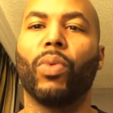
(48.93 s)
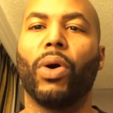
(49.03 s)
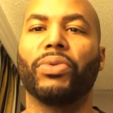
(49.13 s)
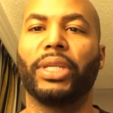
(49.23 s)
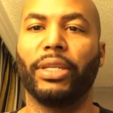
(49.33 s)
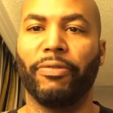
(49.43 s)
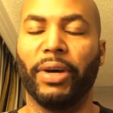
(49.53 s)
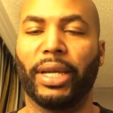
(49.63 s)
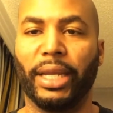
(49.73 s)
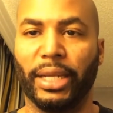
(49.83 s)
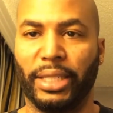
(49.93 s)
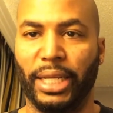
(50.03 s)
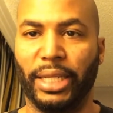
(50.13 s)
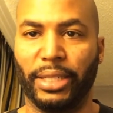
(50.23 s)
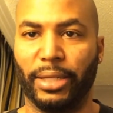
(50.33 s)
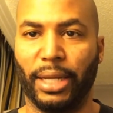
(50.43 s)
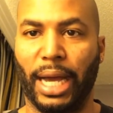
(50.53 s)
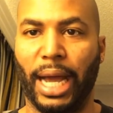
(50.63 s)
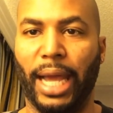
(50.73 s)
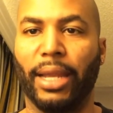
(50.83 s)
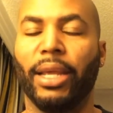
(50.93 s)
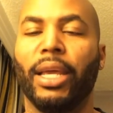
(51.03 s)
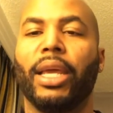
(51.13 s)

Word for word: wanting fucking attention. All right,